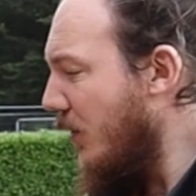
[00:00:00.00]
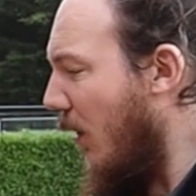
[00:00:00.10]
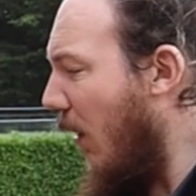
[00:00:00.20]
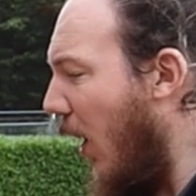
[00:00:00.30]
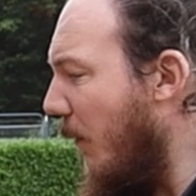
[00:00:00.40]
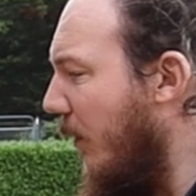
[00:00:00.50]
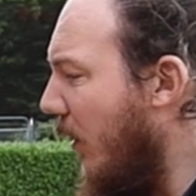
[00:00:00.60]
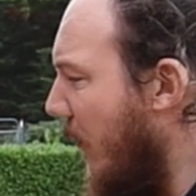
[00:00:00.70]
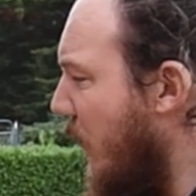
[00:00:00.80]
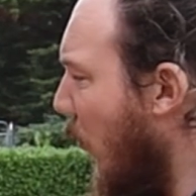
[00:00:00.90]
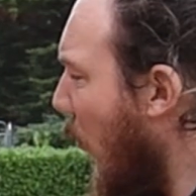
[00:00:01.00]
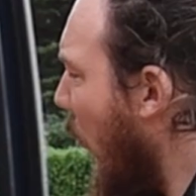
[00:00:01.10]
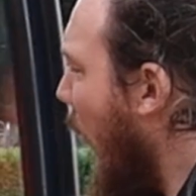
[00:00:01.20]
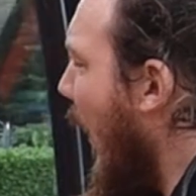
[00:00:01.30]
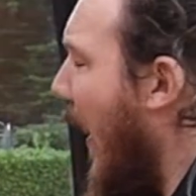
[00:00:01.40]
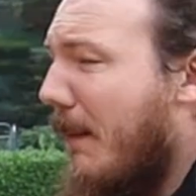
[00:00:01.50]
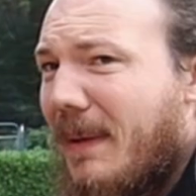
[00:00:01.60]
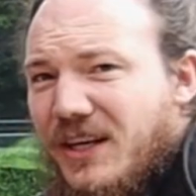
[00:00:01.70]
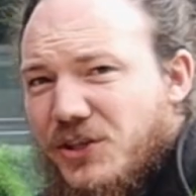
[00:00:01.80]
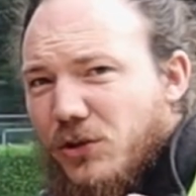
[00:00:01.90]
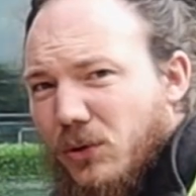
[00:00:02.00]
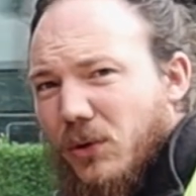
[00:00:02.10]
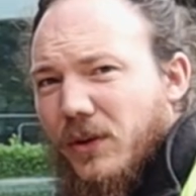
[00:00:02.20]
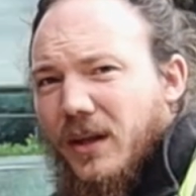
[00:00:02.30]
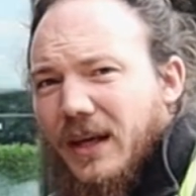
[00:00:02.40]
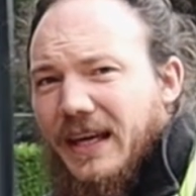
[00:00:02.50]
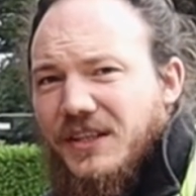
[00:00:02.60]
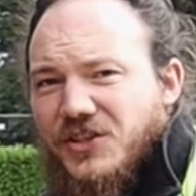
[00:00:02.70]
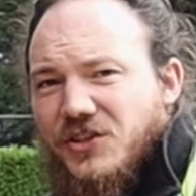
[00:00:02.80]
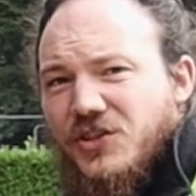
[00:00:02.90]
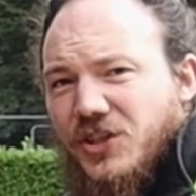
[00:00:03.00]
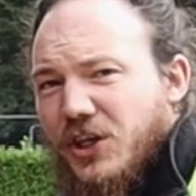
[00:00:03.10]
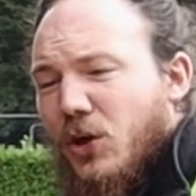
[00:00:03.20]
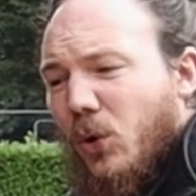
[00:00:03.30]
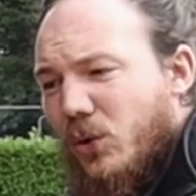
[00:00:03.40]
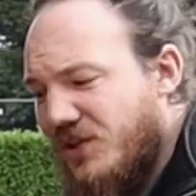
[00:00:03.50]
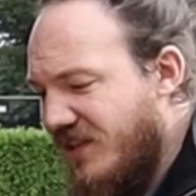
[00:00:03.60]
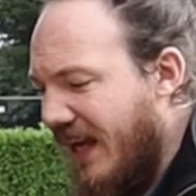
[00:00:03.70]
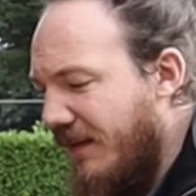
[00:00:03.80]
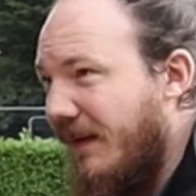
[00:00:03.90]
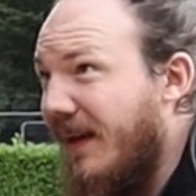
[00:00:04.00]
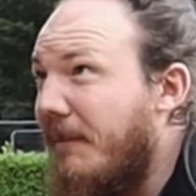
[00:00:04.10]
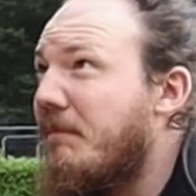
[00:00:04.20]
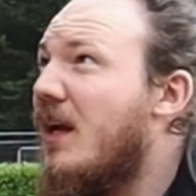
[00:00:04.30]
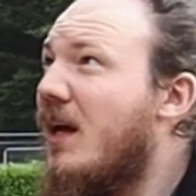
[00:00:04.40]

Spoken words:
So open up the door and make sure that it's secured safely.